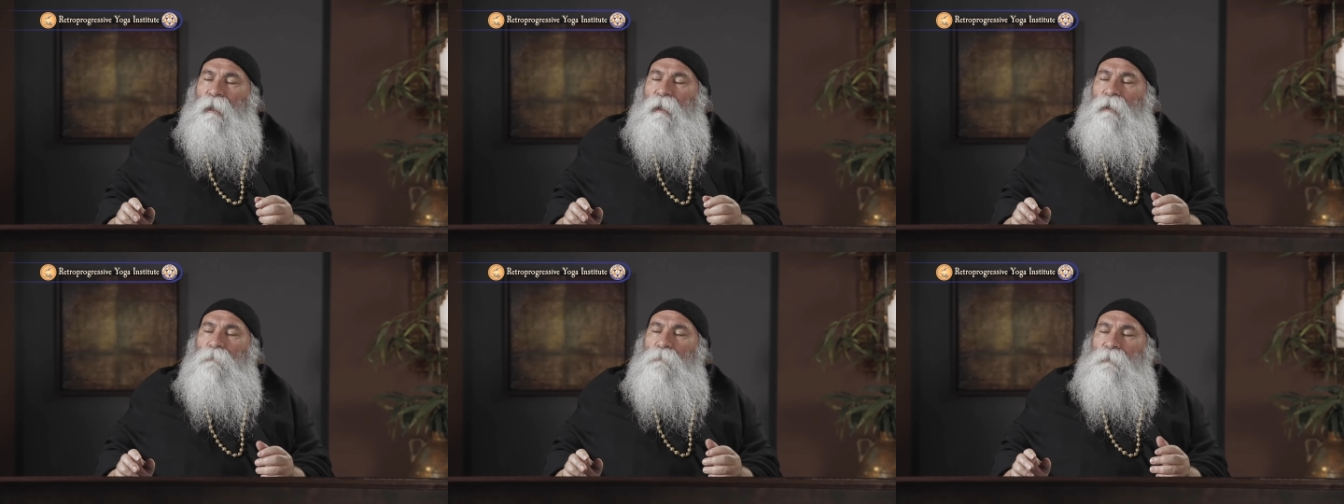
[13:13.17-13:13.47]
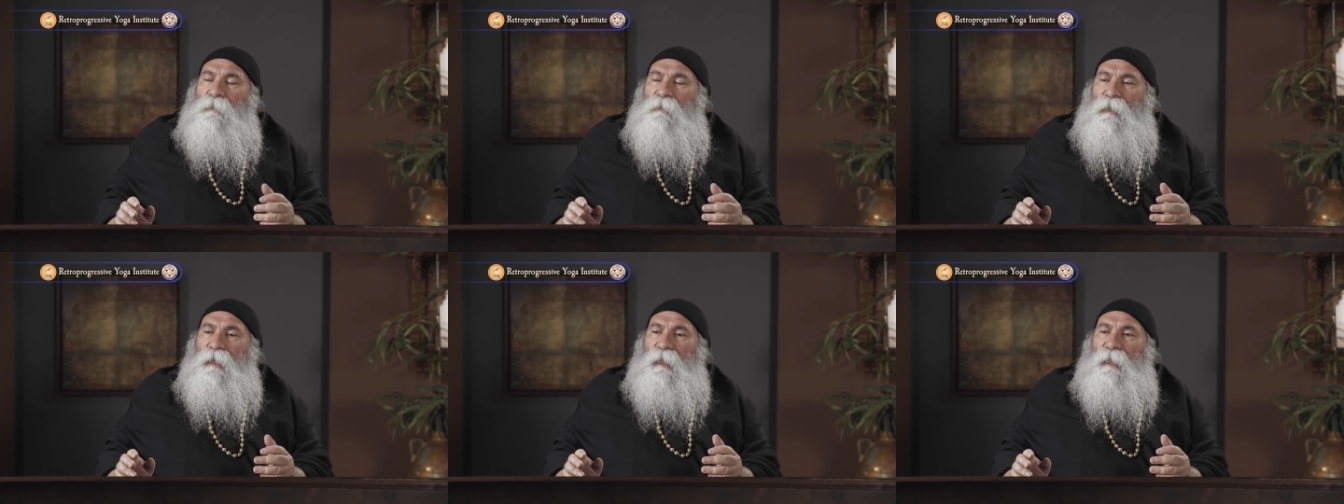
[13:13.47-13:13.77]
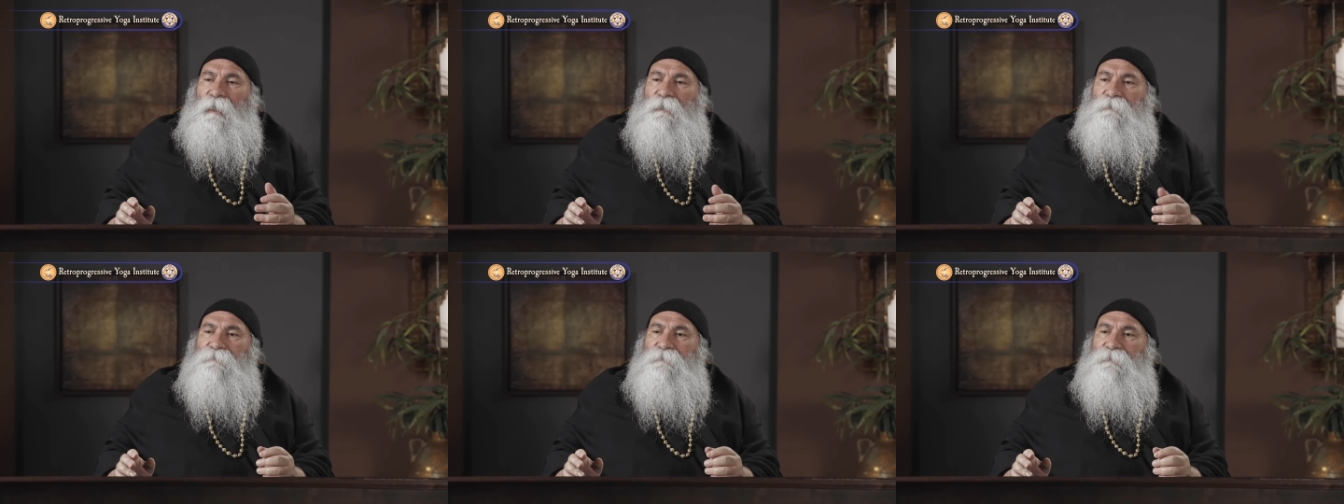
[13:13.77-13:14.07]
our
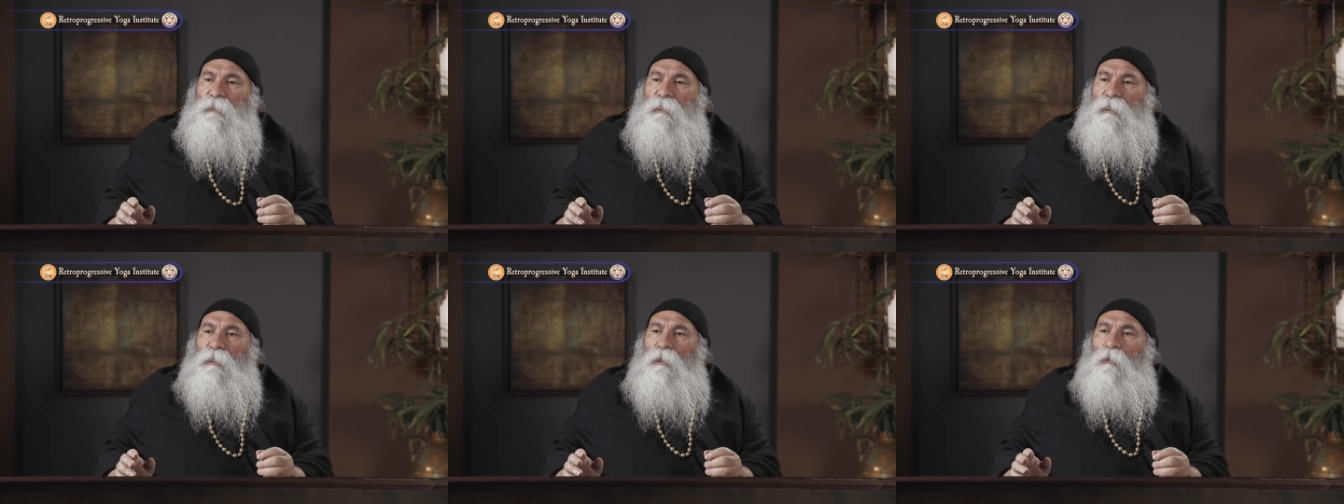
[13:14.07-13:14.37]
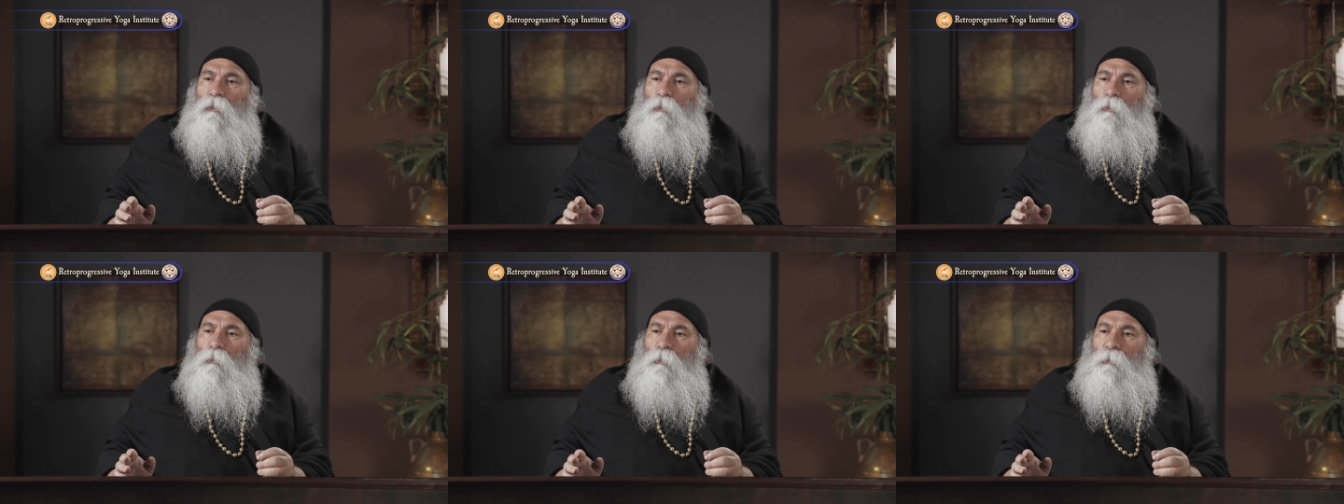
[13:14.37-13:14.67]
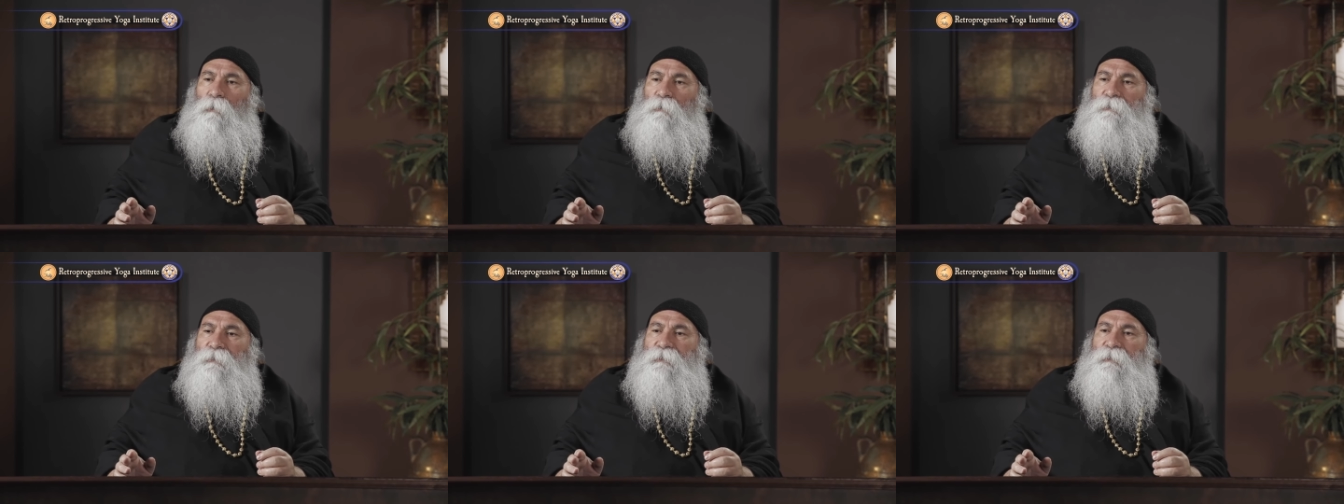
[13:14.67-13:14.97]
lives
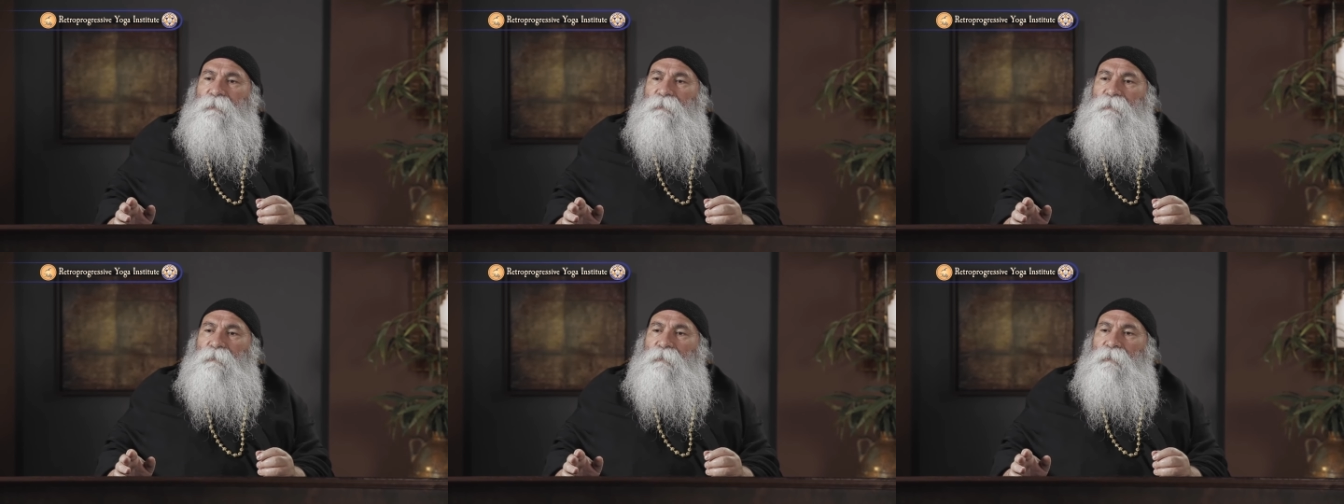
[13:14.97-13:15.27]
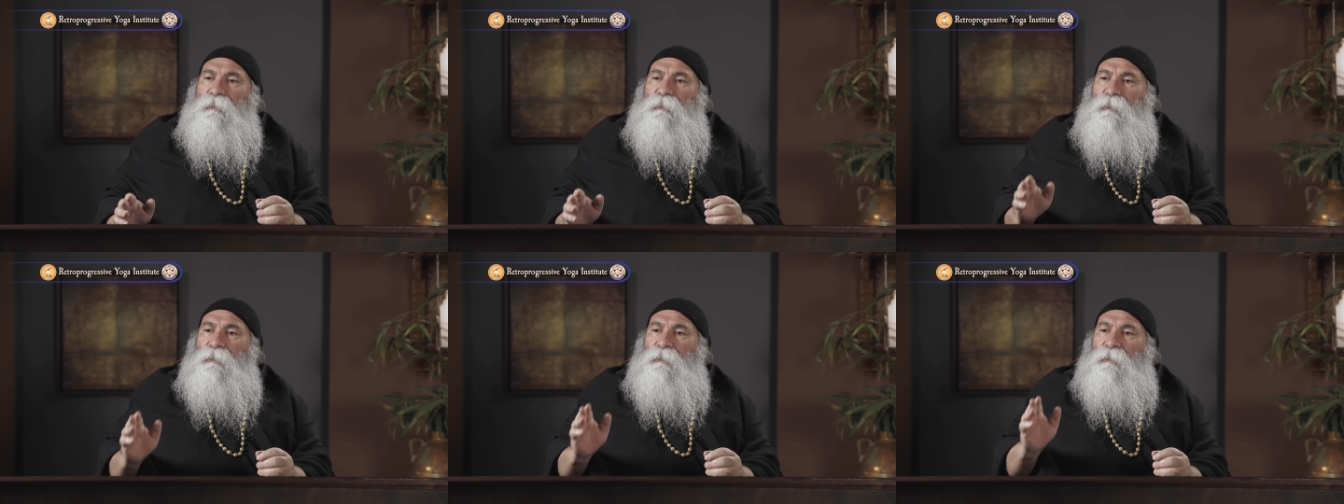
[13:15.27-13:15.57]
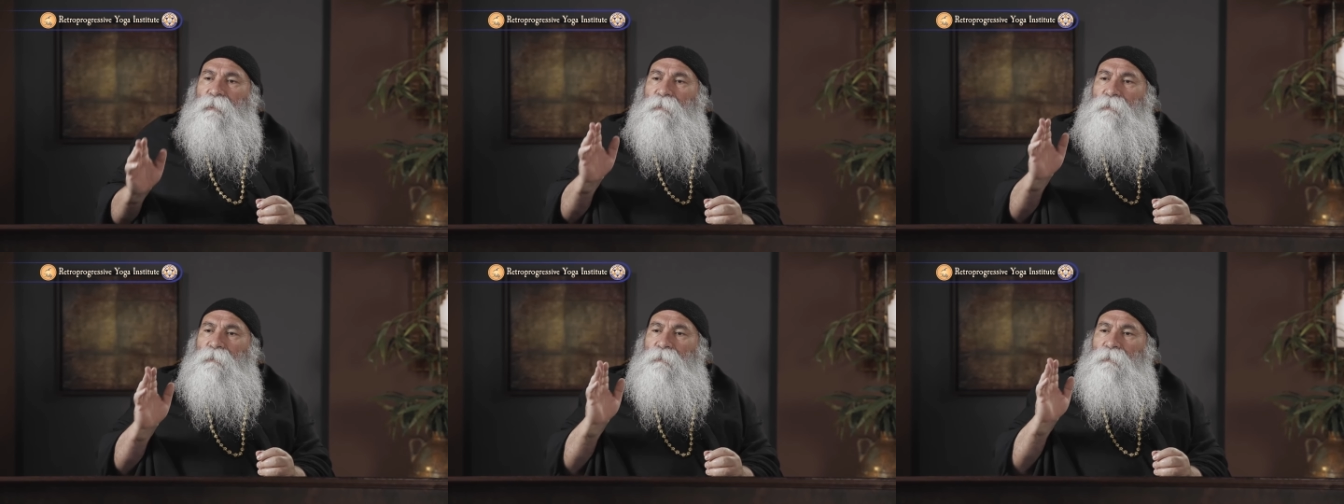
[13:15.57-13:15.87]
walking
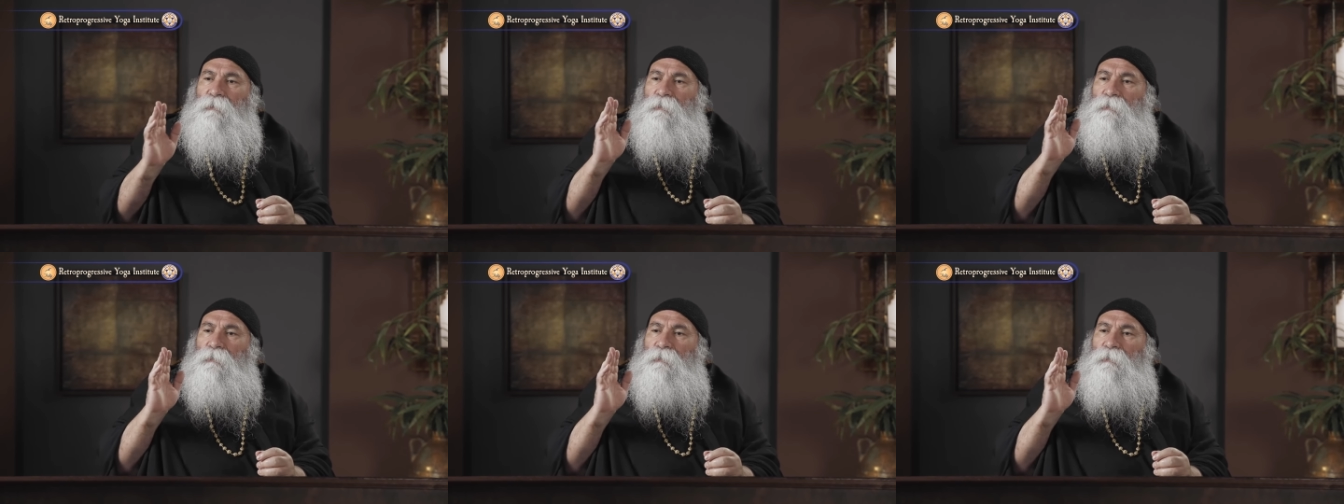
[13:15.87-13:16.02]
in